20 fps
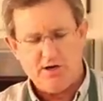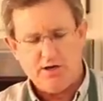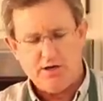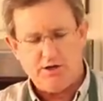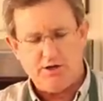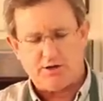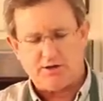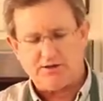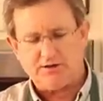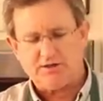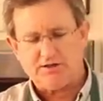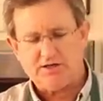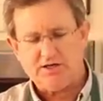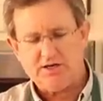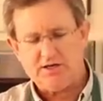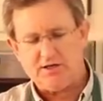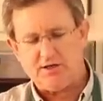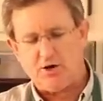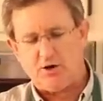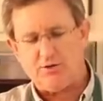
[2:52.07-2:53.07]
You can
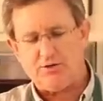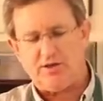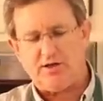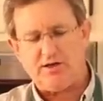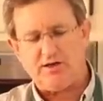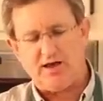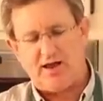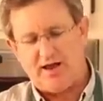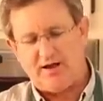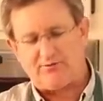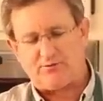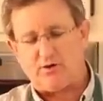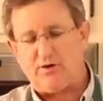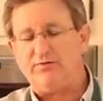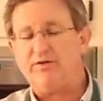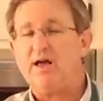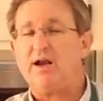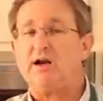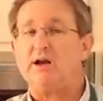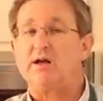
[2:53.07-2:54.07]
see though that after I've
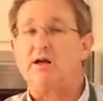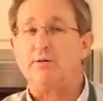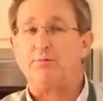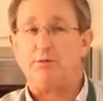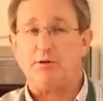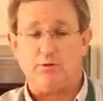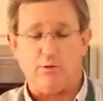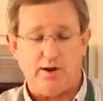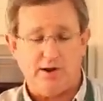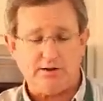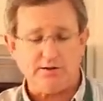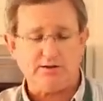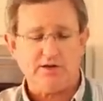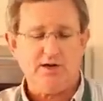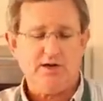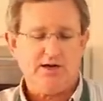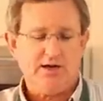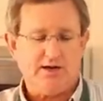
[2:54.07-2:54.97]
had it a couple of weeks,